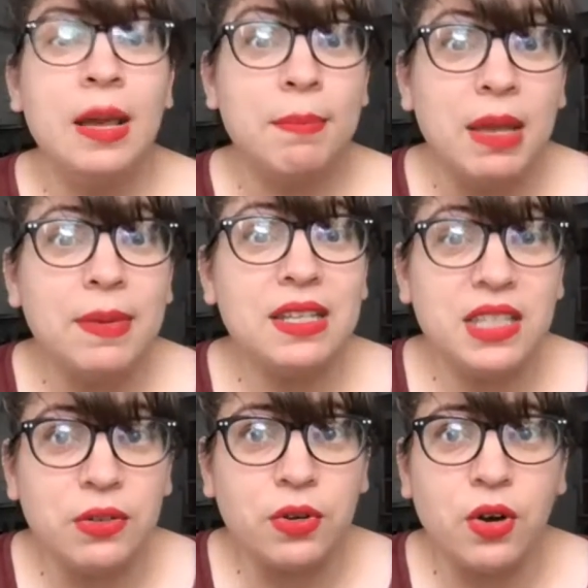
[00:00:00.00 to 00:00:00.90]
Maybe
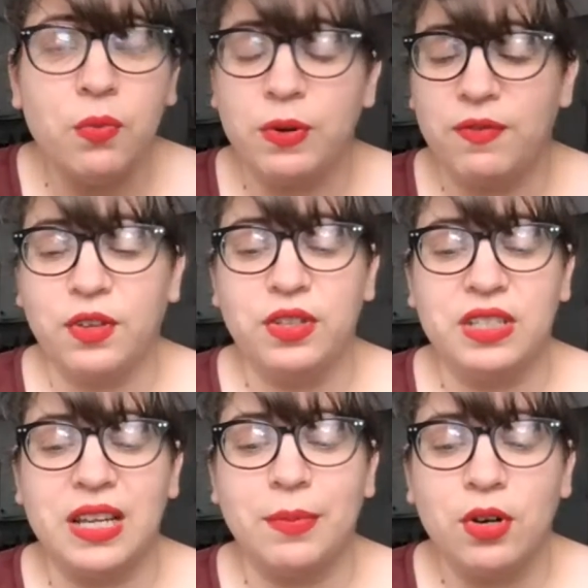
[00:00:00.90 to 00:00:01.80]
Zero would feel the
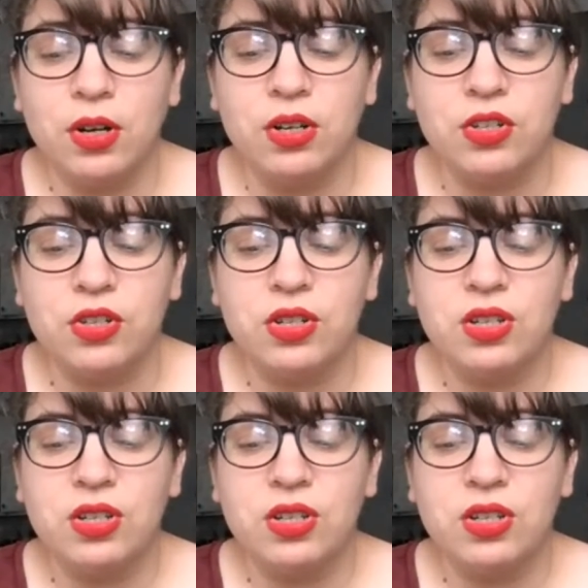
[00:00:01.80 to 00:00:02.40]
same urge.